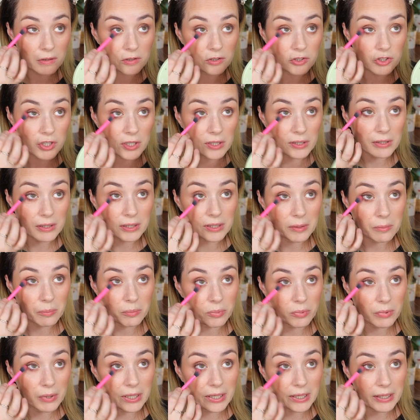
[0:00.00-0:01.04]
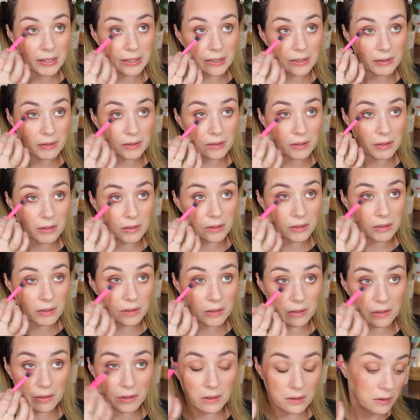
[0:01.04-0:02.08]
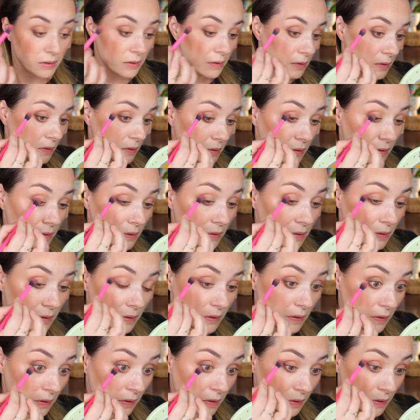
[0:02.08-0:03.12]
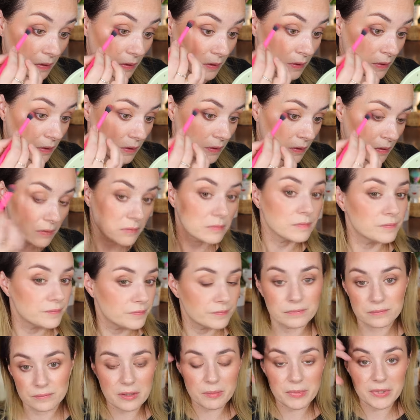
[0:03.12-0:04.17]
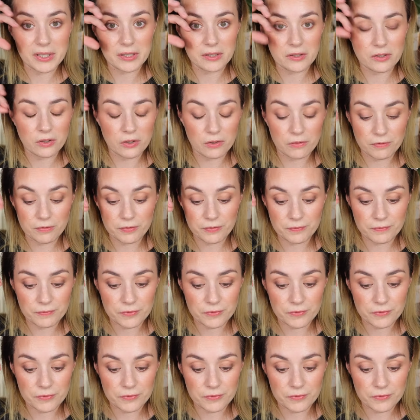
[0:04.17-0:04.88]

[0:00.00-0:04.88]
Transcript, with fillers: gently blend you see the difference just for a little bit of